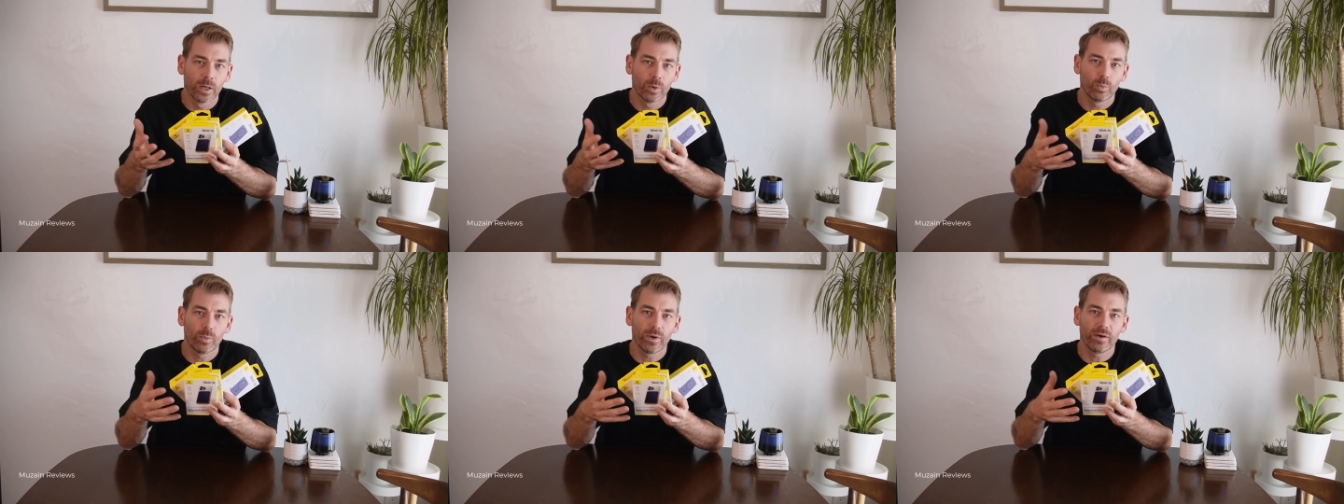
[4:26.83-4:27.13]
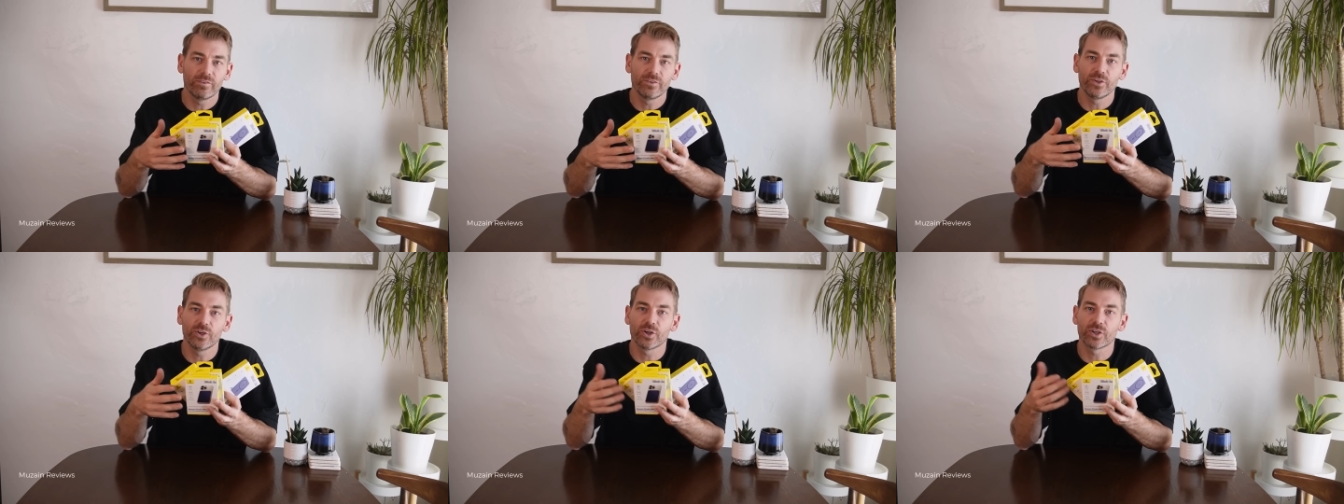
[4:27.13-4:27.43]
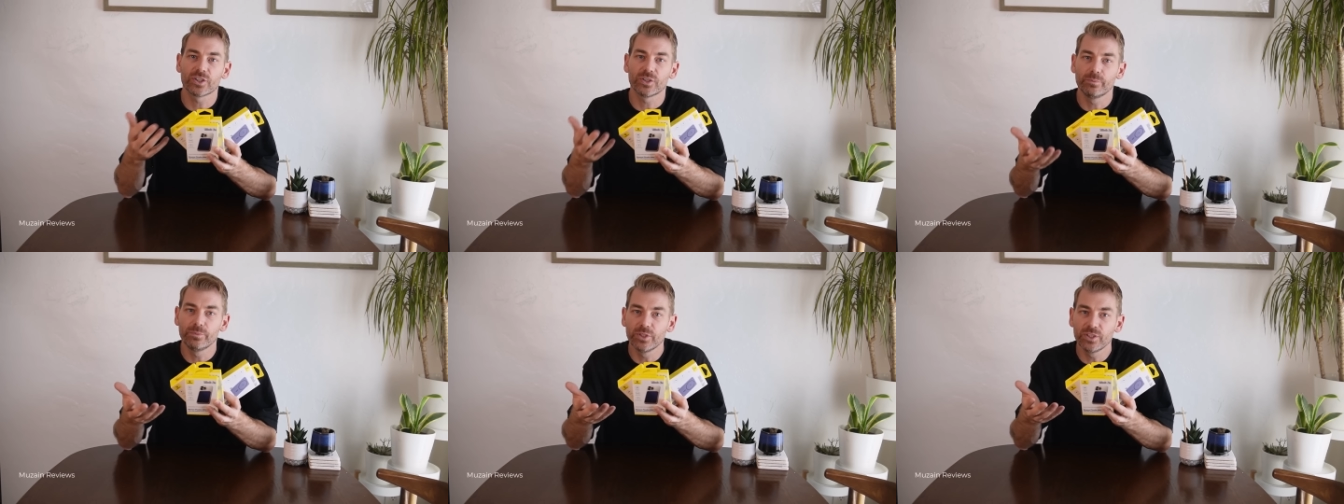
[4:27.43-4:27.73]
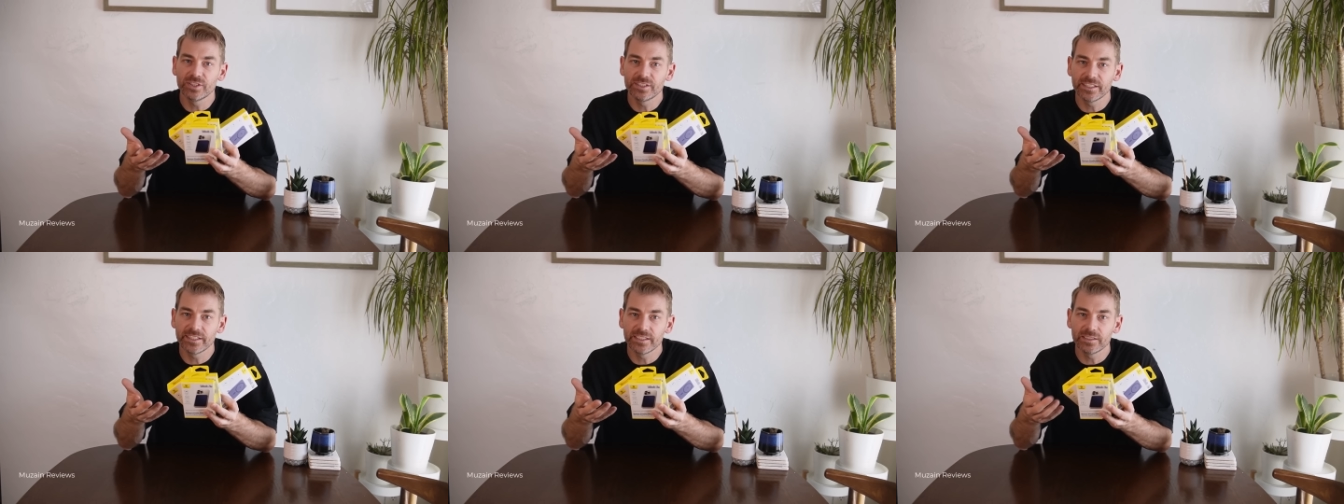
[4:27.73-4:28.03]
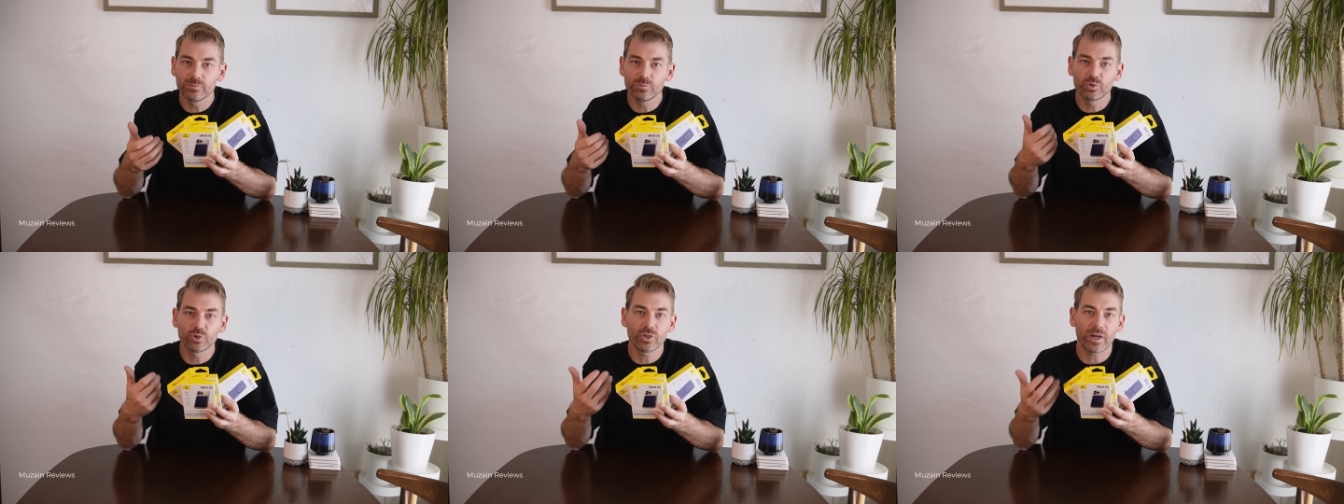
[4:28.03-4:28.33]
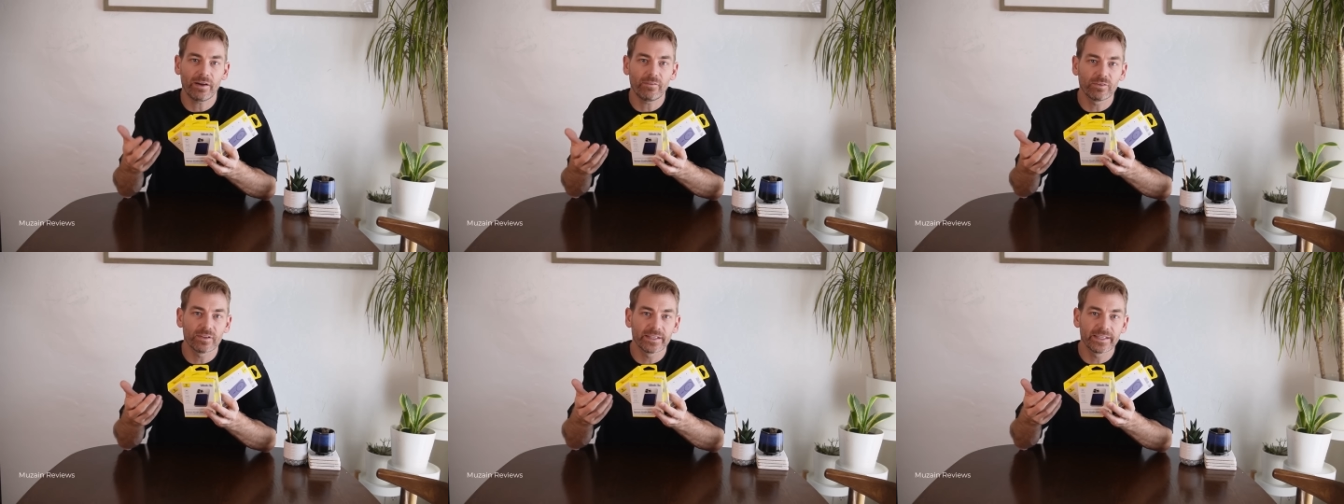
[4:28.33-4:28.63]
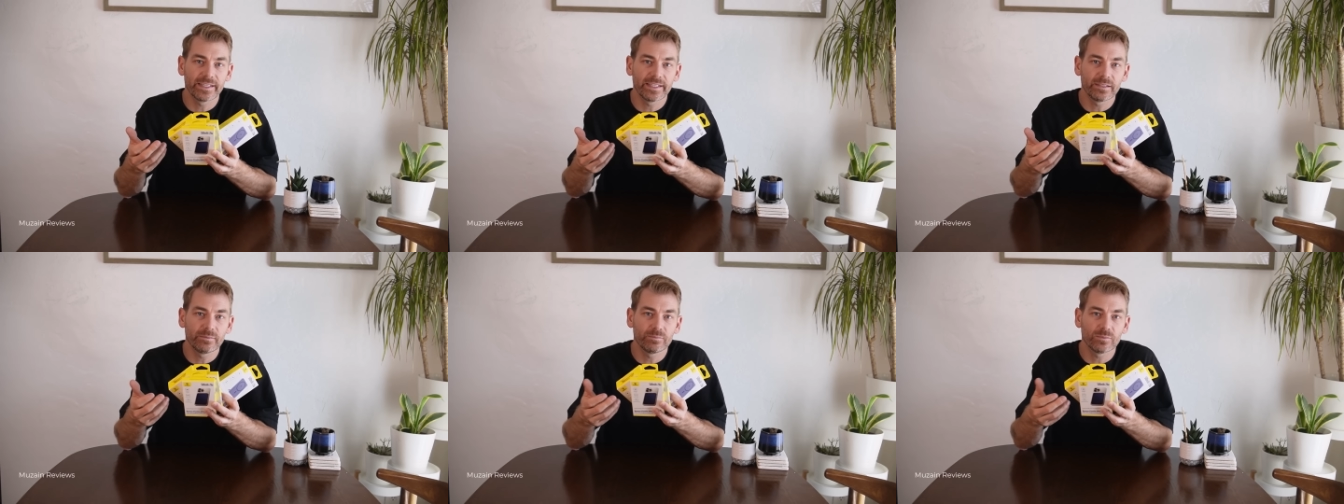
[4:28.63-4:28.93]
Whether you're commuting,
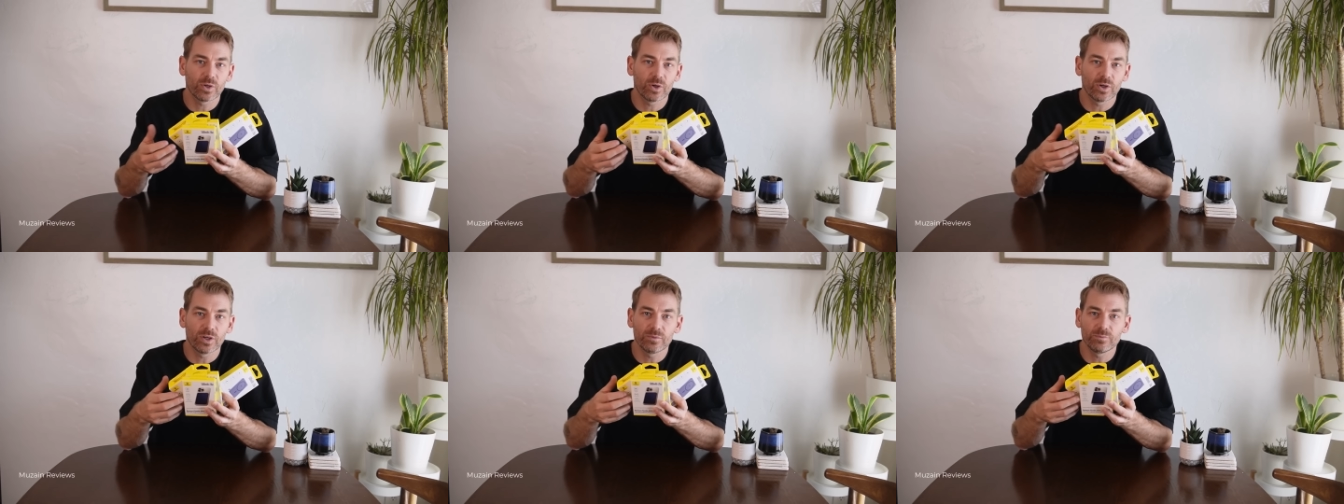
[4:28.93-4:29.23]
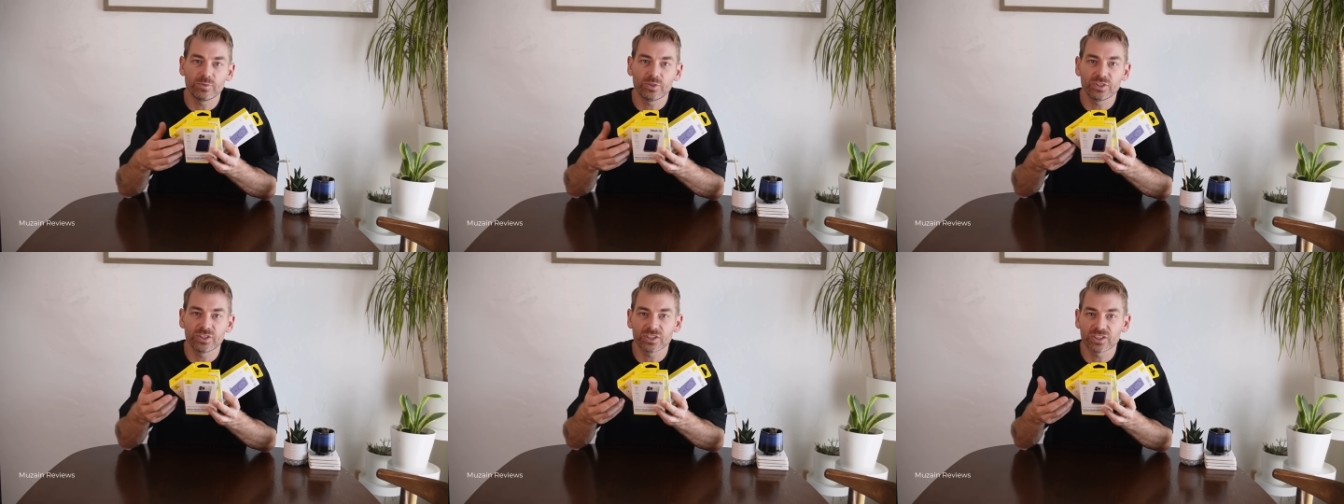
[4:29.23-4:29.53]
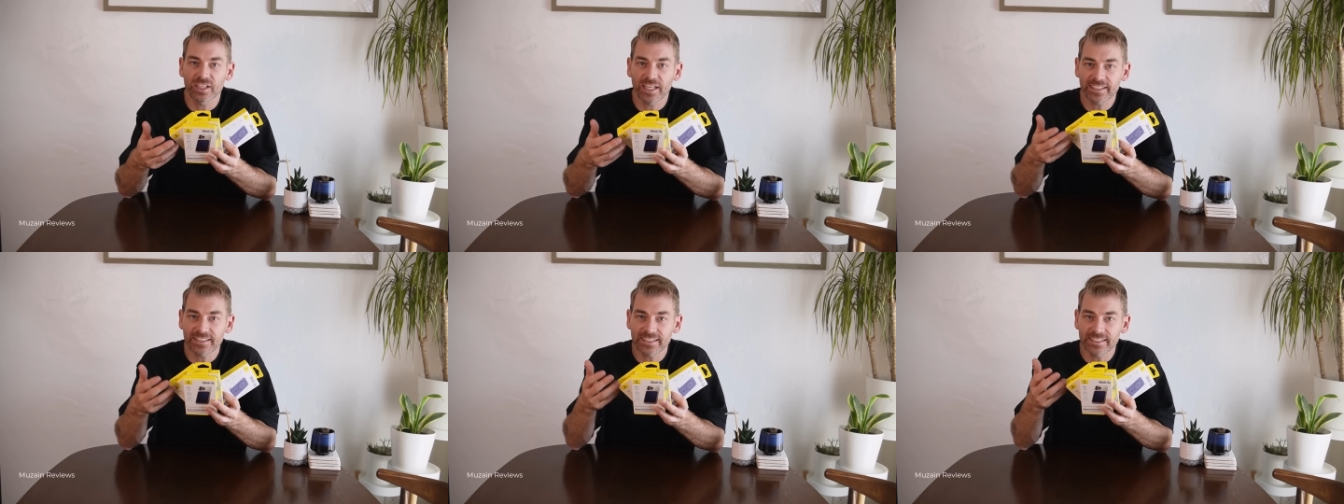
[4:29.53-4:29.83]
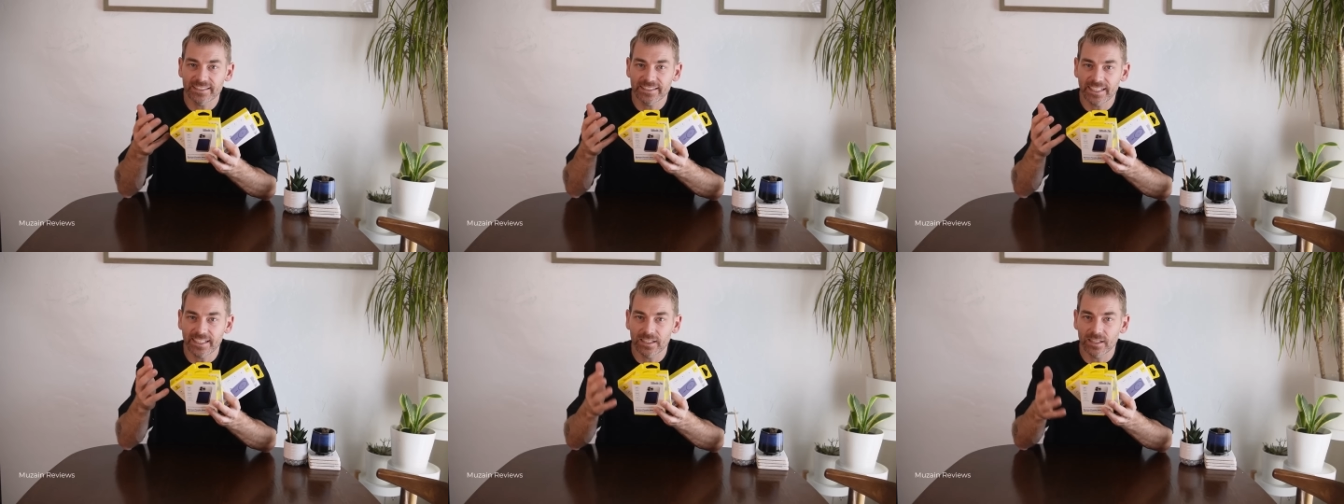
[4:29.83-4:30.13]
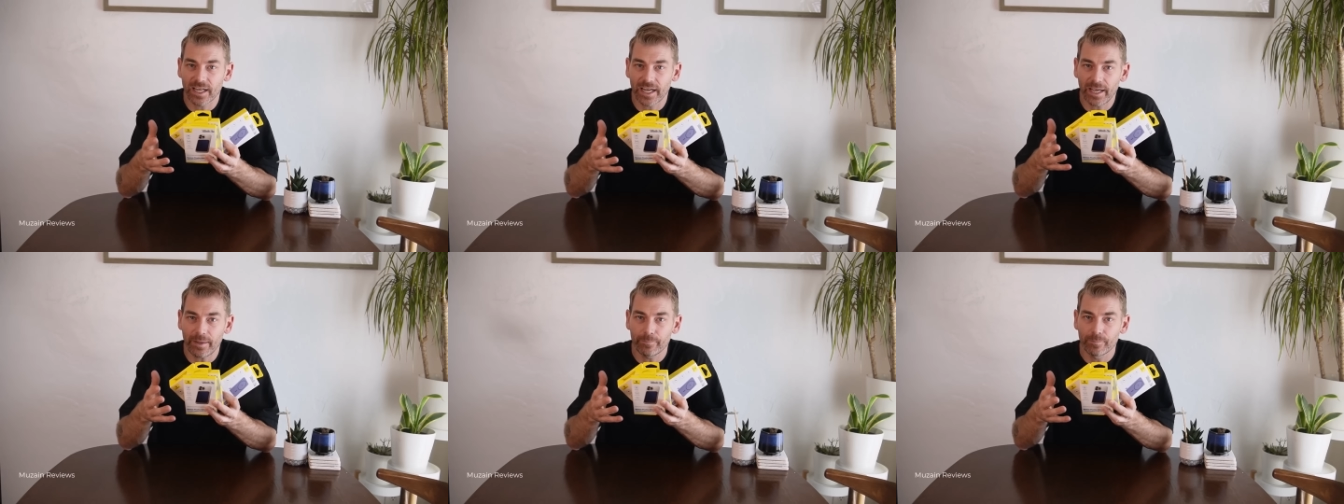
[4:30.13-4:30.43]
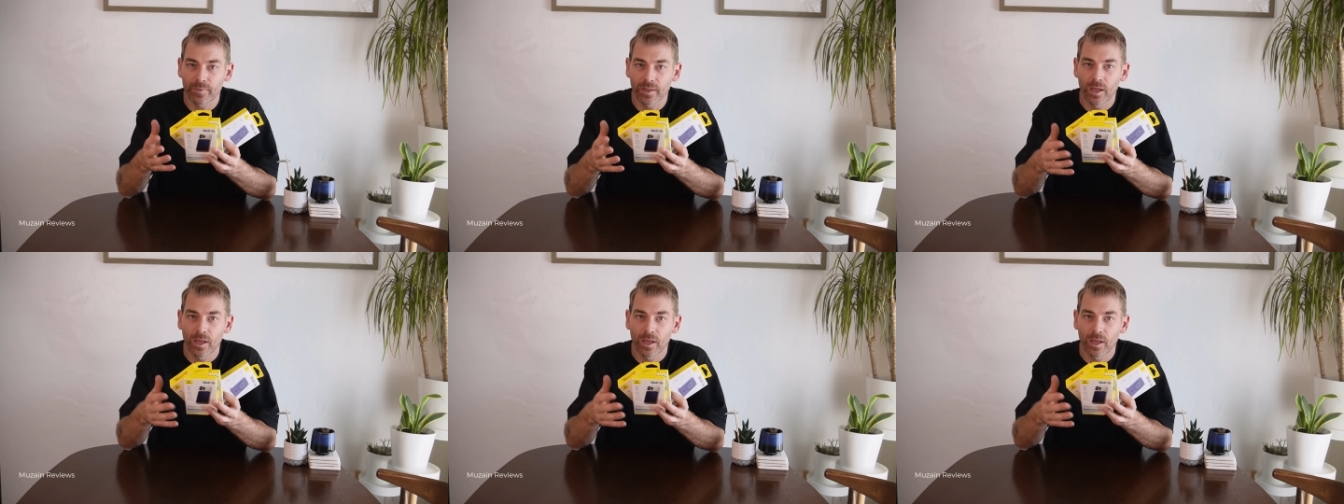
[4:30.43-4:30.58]
traveling, or you just like to stay light,